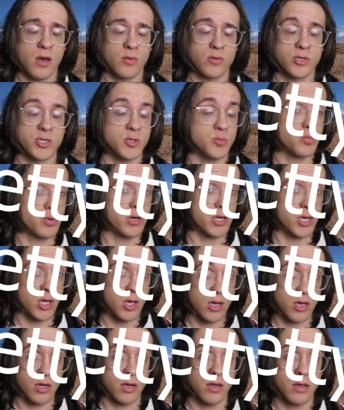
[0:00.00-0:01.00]
which is pretty
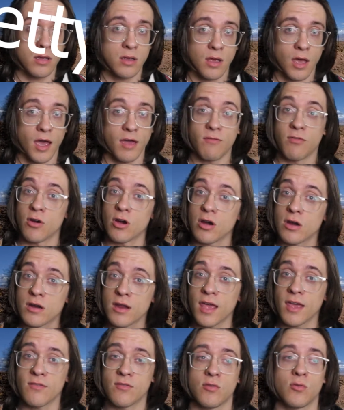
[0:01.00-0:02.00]
good. I've heard,
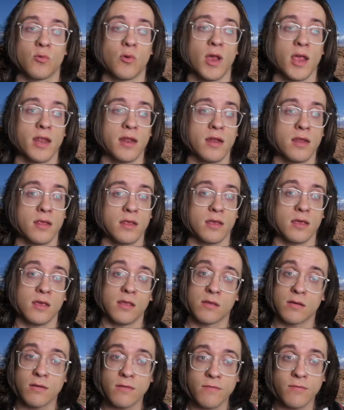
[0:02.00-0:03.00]
haven't read
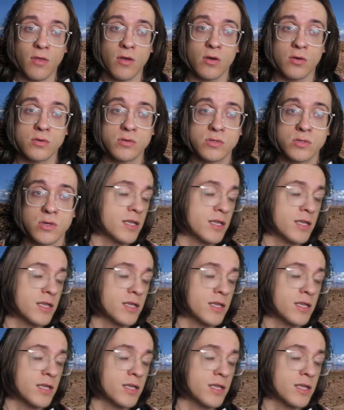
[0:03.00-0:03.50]
either of those.